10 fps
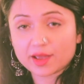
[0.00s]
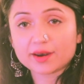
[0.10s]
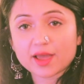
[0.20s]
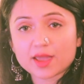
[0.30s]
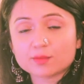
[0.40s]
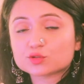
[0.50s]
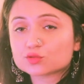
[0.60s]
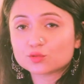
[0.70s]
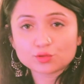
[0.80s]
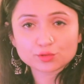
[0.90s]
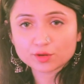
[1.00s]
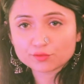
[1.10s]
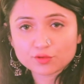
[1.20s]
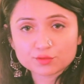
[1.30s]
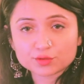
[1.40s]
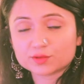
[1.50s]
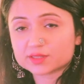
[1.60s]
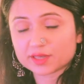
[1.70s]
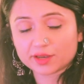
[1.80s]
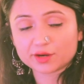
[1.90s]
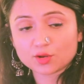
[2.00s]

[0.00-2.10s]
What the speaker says: and I am so looking forward to her second